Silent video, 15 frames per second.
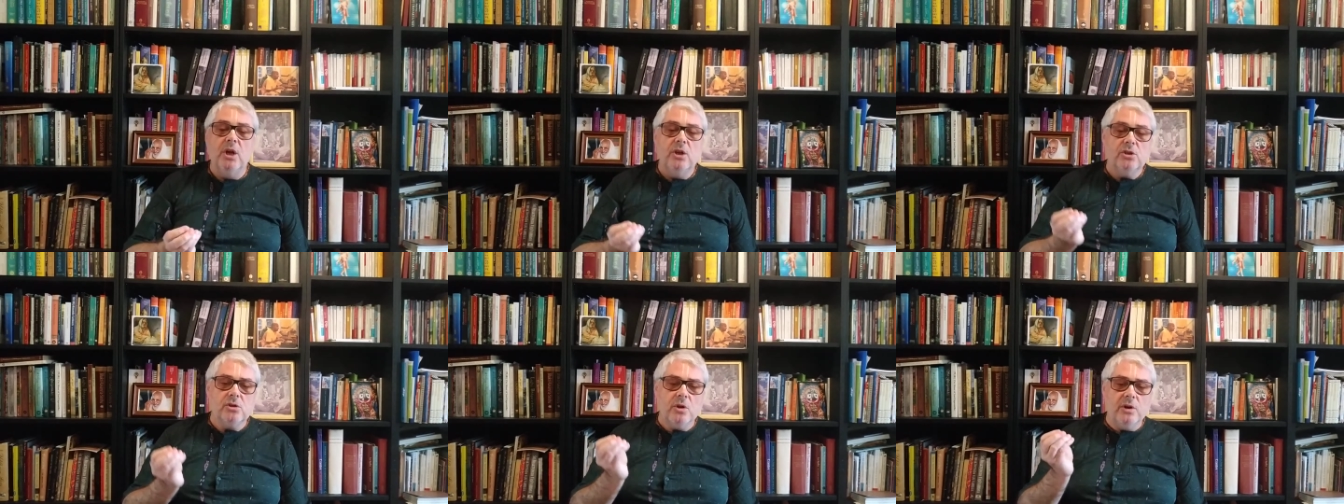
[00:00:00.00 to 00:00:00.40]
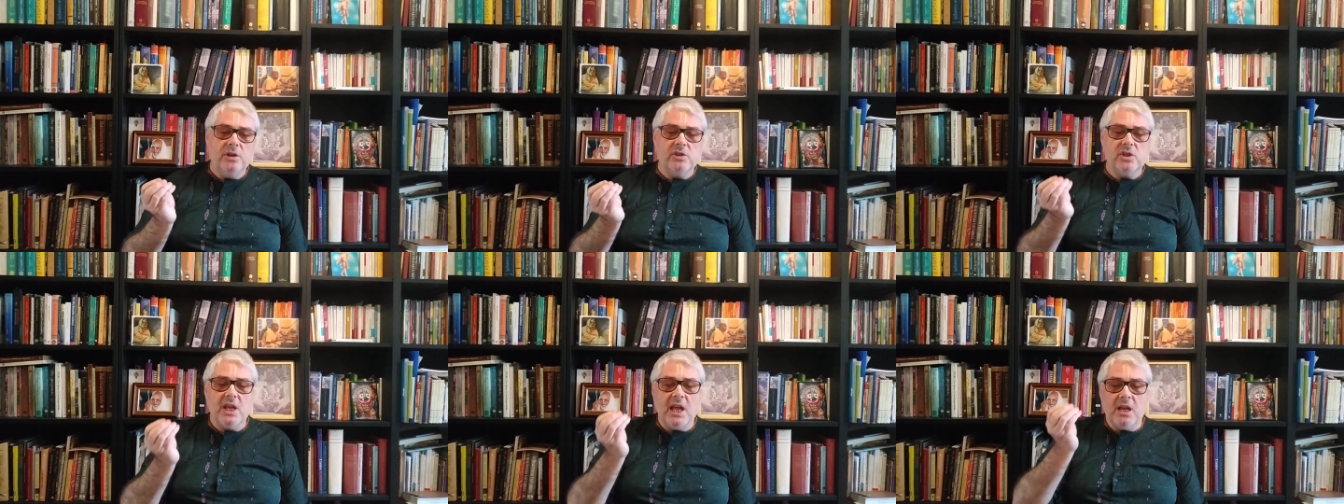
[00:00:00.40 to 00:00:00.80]
So
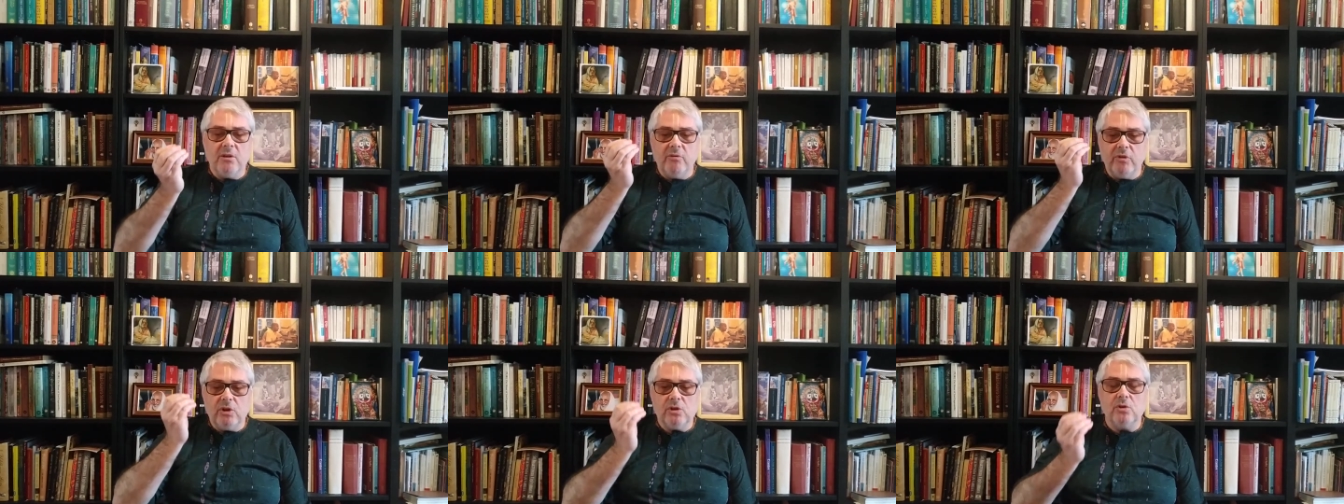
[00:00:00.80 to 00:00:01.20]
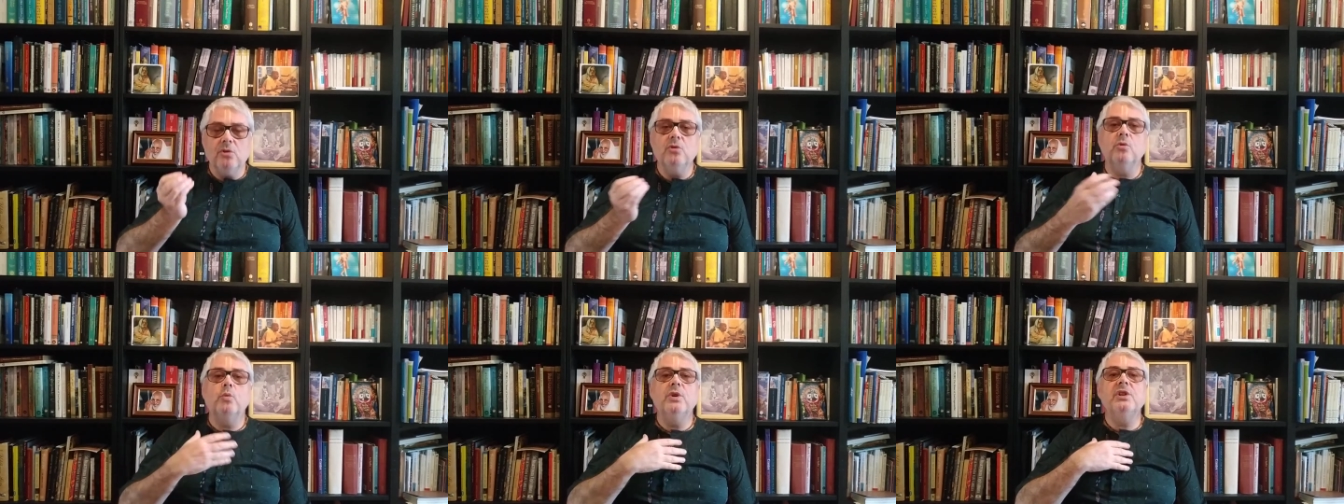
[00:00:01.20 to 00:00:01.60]
he's saying
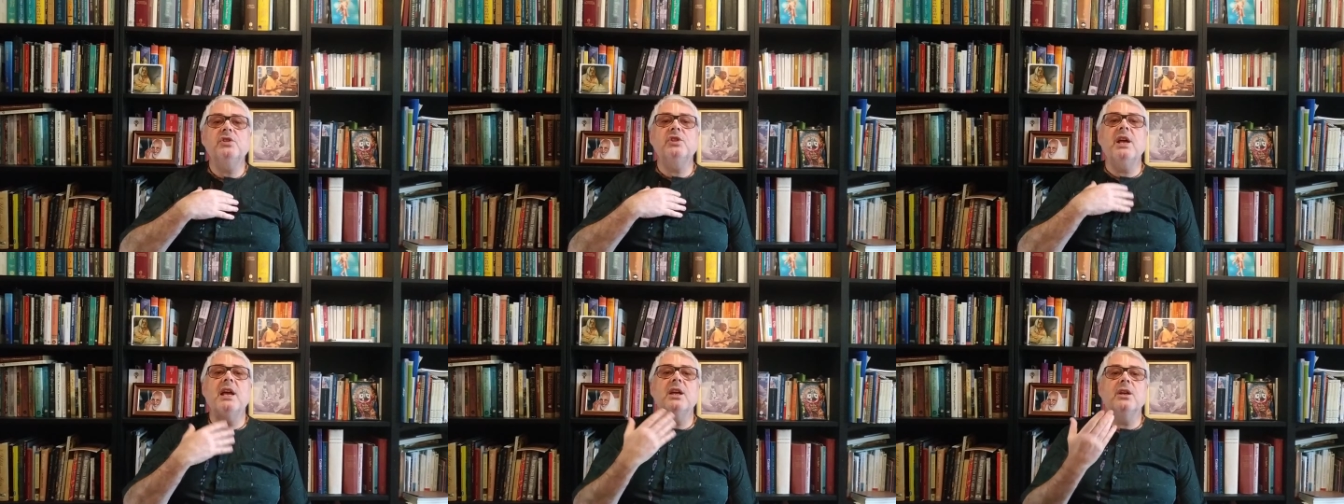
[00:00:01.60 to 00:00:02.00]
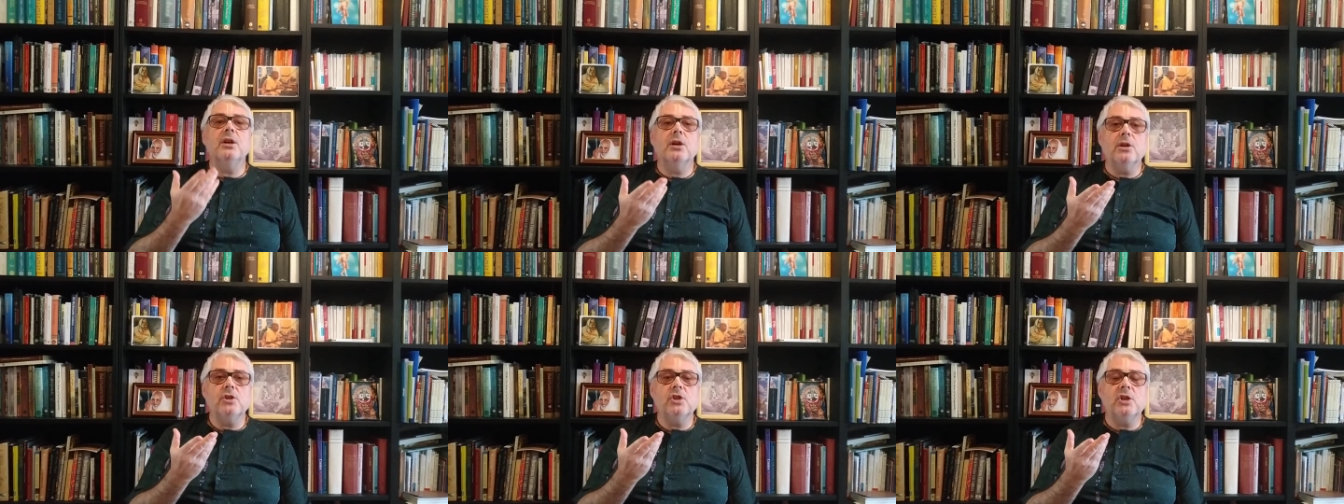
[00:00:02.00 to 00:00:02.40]
Vishnu. We saying
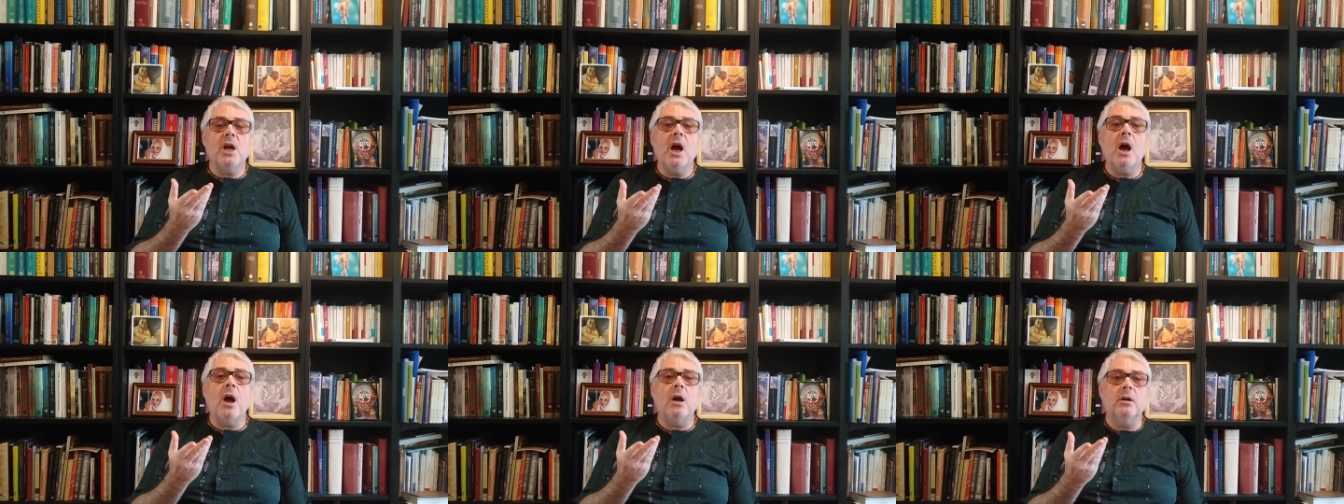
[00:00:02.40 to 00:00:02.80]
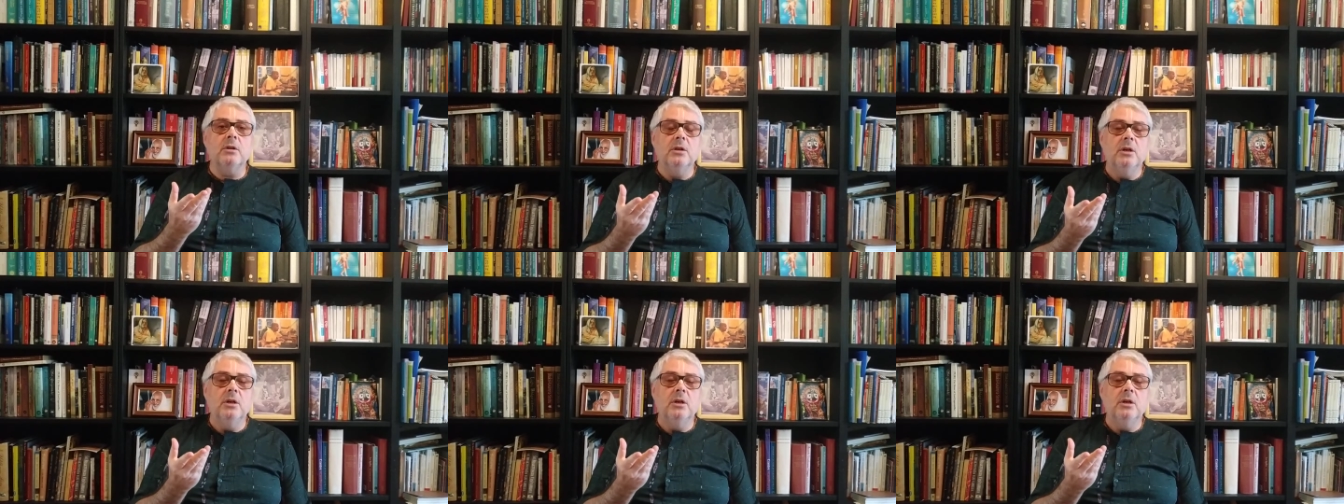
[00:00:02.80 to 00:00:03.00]
Krishna.